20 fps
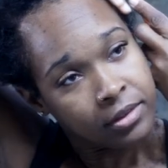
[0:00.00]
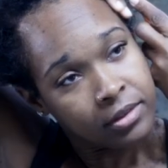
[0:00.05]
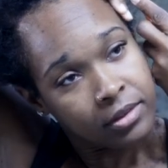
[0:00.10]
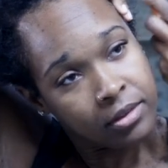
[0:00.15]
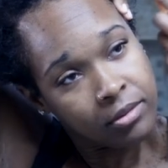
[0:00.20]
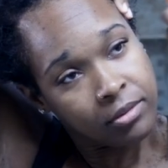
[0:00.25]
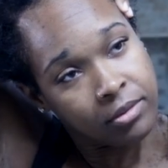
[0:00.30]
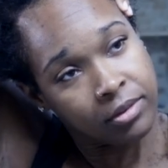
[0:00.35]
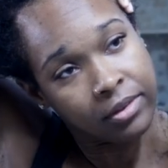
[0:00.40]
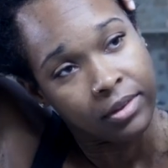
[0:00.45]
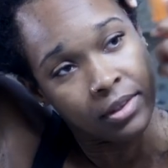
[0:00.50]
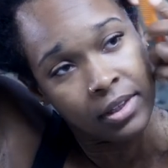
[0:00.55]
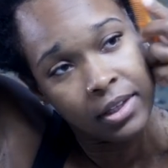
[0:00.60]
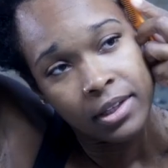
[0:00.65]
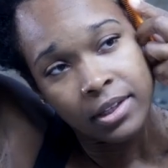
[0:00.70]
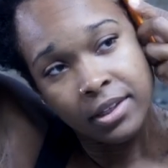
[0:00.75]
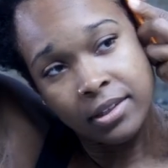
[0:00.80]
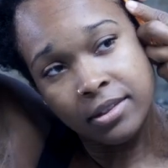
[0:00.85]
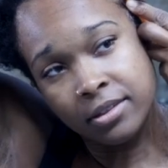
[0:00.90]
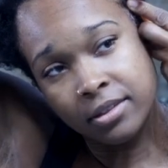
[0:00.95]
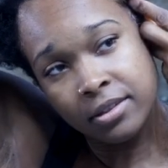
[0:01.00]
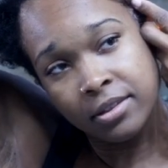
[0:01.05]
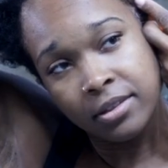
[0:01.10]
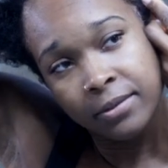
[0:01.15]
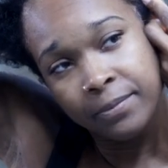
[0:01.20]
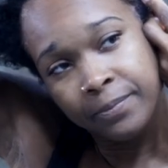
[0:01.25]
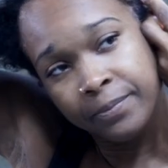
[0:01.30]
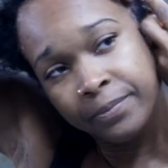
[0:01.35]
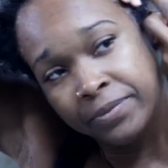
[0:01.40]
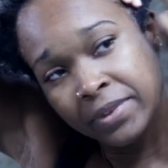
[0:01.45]
So
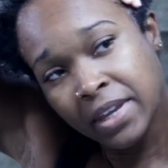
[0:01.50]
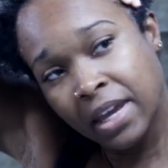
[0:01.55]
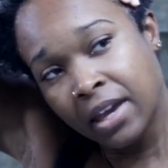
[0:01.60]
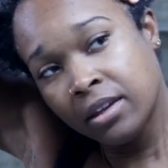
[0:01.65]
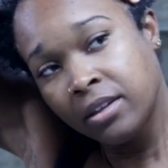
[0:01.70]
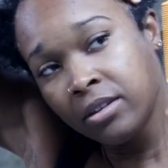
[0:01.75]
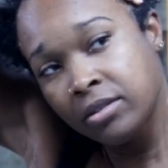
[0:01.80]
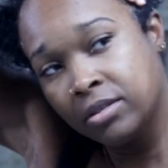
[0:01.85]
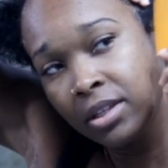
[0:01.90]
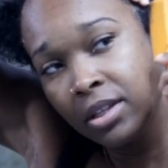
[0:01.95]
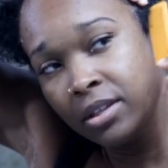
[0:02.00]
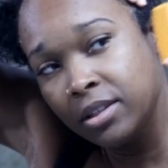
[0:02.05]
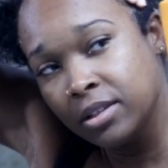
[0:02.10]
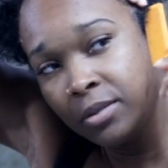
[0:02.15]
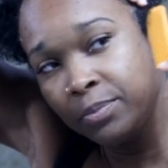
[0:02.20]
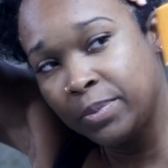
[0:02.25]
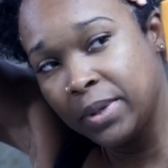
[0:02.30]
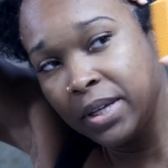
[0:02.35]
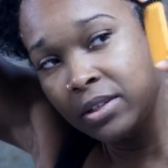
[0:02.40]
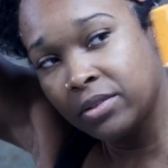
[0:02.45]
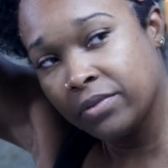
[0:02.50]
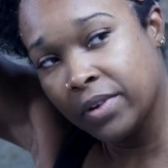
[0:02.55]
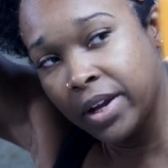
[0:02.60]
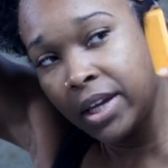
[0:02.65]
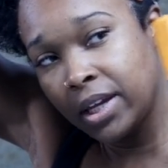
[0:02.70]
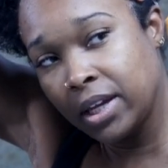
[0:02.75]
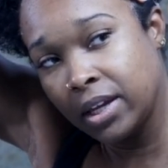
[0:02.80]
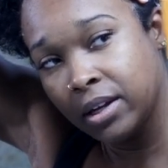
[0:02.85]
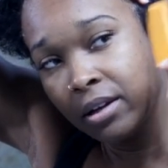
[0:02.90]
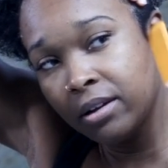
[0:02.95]
this, you see this piece
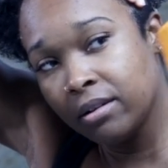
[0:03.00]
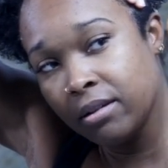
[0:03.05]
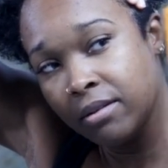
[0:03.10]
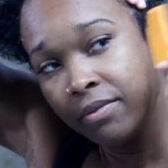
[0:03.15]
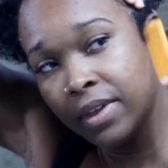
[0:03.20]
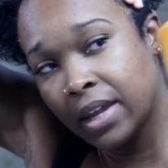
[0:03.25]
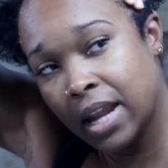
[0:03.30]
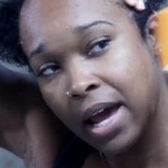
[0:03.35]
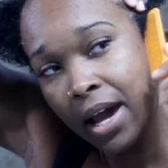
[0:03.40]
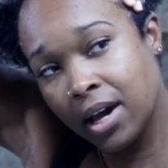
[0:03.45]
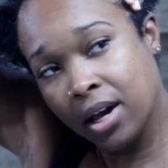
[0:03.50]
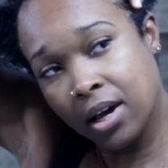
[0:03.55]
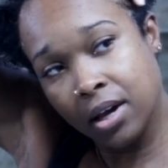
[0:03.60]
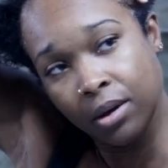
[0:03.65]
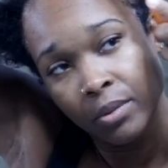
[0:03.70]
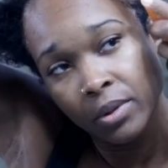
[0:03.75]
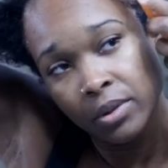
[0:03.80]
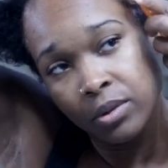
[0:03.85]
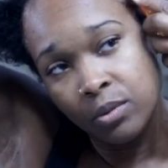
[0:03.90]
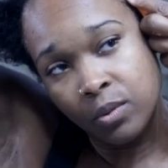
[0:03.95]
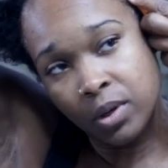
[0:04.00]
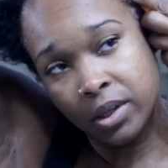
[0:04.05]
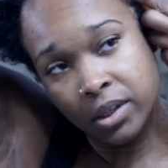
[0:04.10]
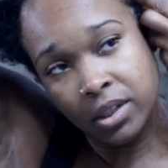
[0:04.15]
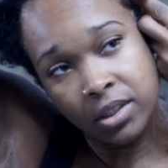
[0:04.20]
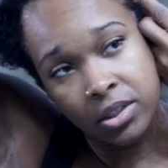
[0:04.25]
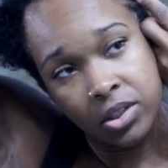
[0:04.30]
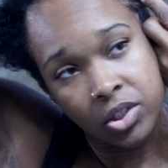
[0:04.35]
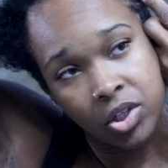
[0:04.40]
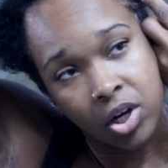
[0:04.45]
right here that I cut with the
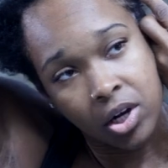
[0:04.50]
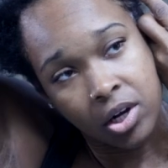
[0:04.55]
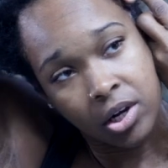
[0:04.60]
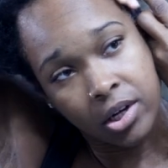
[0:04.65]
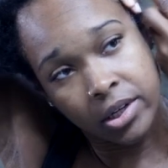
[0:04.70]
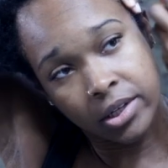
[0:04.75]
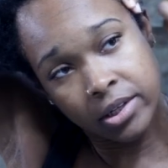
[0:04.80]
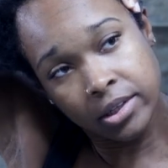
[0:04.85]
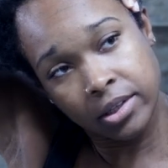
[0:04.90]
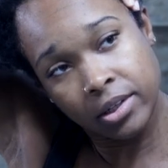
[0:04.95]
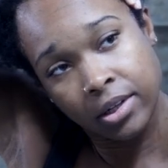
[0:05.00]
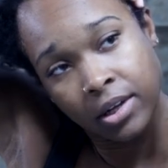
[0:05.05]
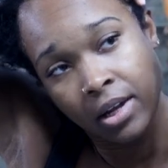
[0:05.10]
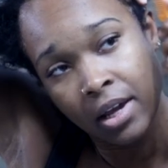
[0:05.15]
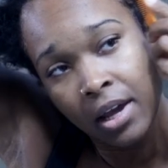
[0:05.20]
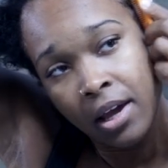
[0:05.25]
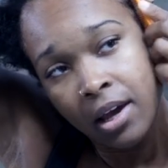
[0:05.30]
1-inch guard?